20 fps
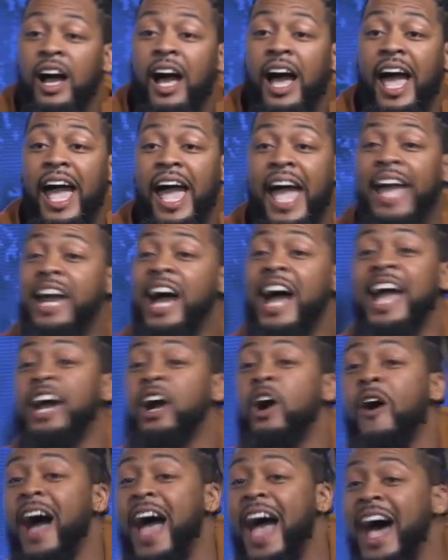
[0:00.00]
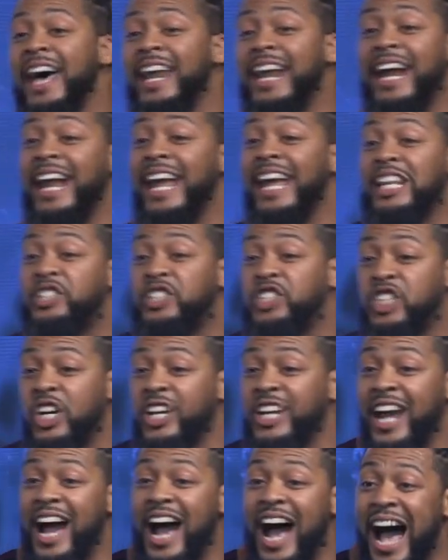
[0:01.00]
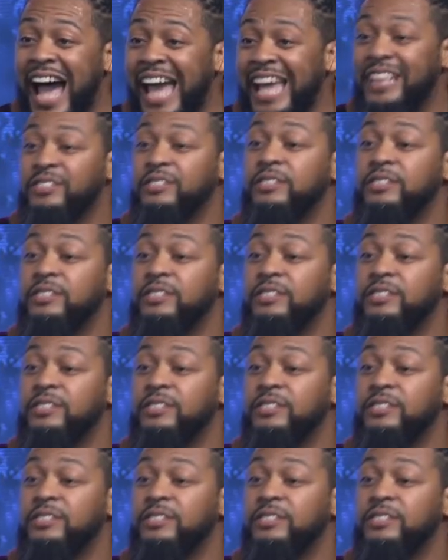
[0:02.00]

It ain't going to add an inch to your height.